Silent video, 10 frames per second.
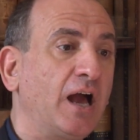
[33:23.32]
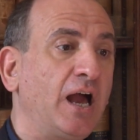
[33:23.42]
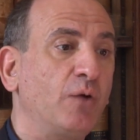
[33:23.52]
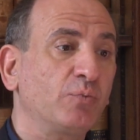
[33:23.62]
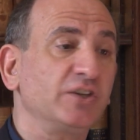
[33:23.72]

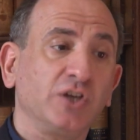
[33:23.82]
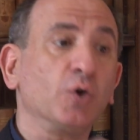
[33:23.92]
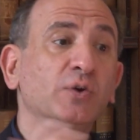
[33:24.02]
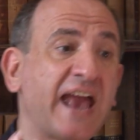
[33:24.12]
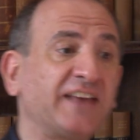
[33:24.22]
Uh, you
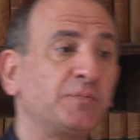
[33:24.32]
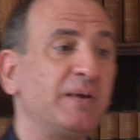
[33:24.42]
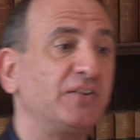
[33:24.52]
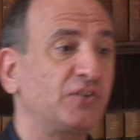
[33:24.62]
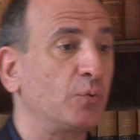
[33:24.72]
know, Yes
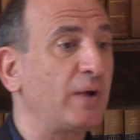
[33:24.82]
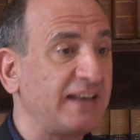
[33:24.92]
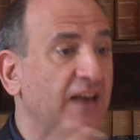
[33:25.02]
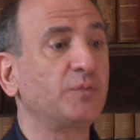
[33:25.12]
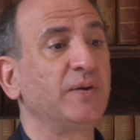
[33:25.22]
Minister, when
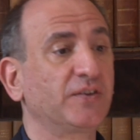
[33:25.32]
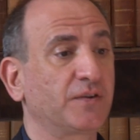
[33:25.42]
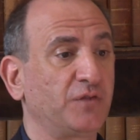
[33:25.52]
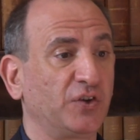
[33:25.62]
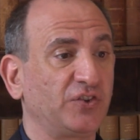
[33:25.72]
Yes
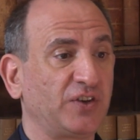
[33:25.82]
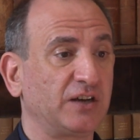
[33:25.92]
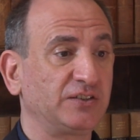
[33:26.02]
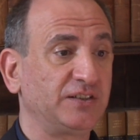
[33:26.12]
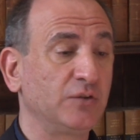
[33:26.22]
Minister first
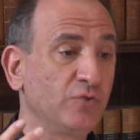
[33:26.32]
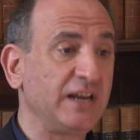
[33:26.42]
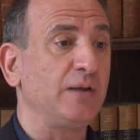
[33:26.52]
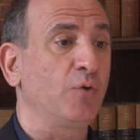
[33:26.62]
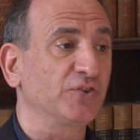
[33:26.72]
started, it
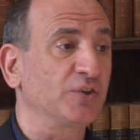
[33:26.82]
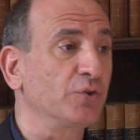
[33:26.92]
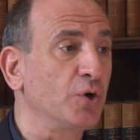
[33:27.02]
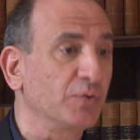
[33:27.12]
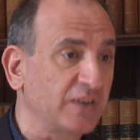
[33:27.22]
really was,
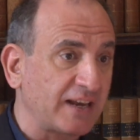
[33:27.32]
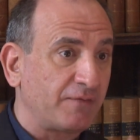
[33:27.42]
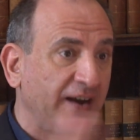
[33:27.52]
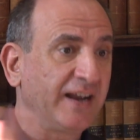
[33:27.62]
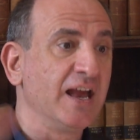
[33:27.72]
although it was like a
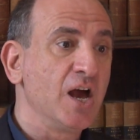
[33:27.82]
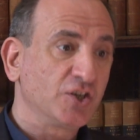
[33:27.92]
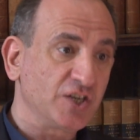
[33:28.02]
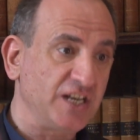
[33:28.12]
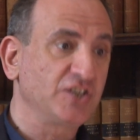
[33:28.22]
very
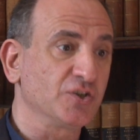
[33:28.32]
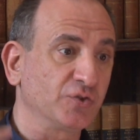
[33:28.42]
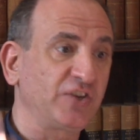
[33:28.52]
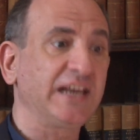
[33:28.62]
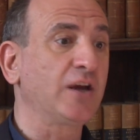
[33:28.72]
traditional
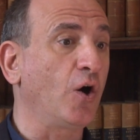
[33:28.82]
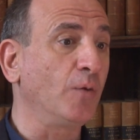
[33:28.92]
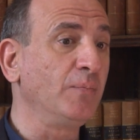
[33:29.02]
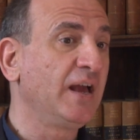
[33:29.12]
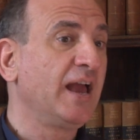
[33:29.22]

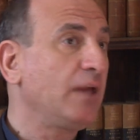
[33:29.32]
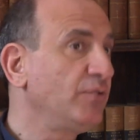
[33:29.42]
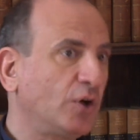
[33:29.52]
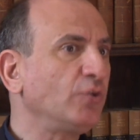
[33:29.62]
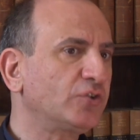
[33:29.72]
sitcom, it
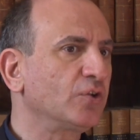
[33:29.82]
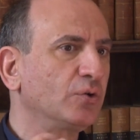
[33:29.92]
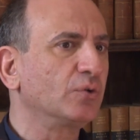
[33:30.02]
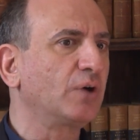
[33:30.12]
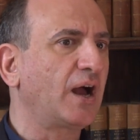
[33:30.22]
was
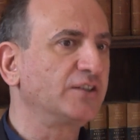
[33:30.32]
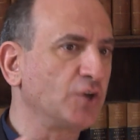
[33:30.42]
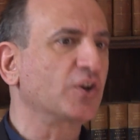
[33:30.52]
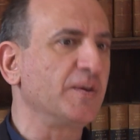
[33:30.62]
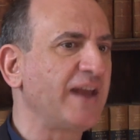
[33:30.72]
also a
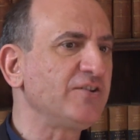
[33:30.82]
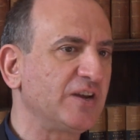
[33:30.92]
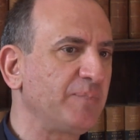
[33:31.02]
documentary,